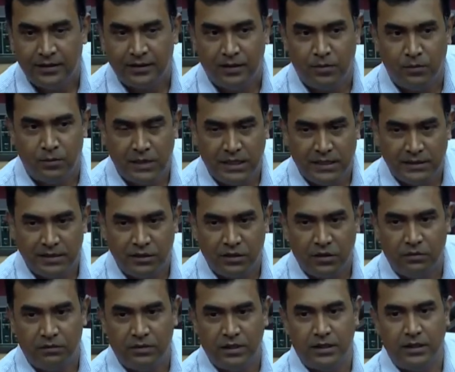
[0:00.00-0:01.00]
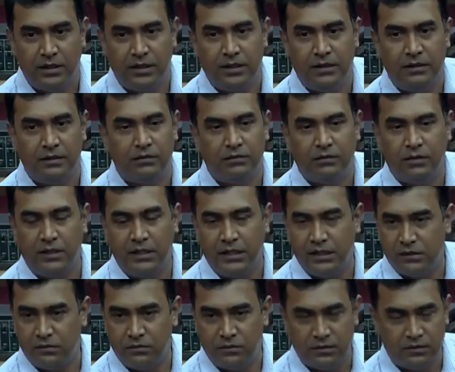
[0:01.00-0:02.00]
Complete set of DNA, let
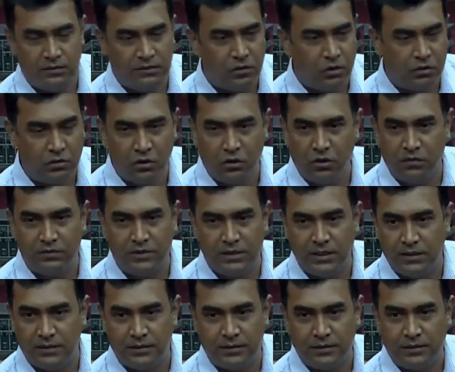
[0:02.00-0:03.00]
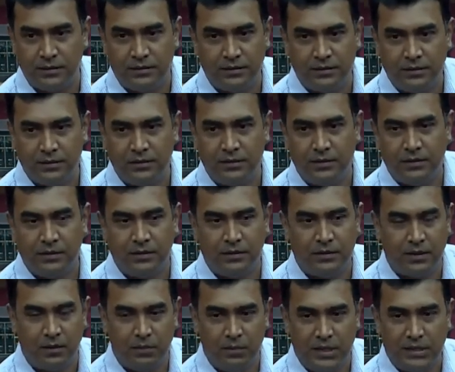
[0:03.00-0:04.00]
us not talk of genes,
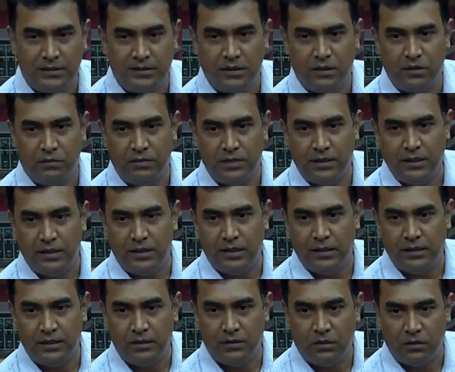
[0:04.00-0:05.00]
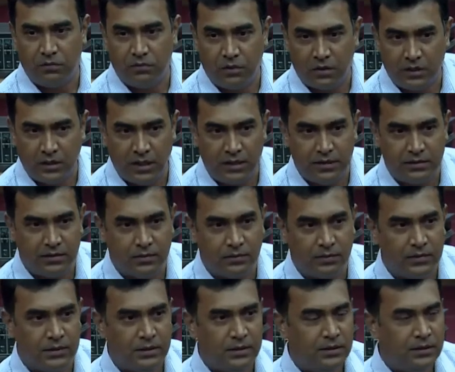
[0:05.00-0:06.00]
complete set of DNA of organism,
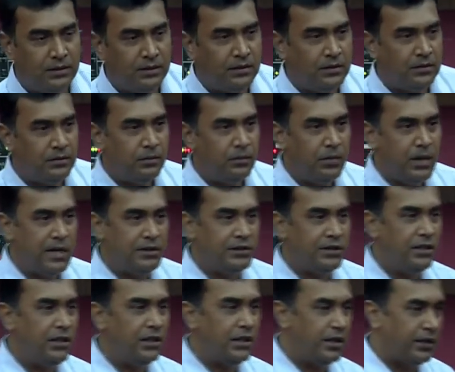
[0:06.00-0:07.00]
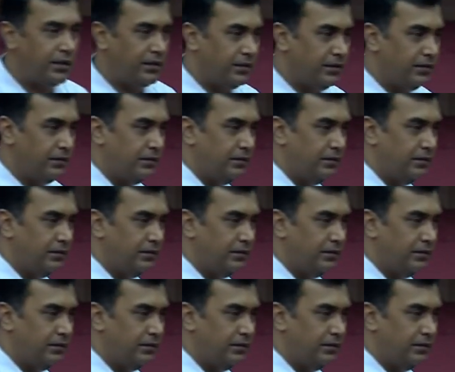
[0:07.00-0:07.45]
partially correct,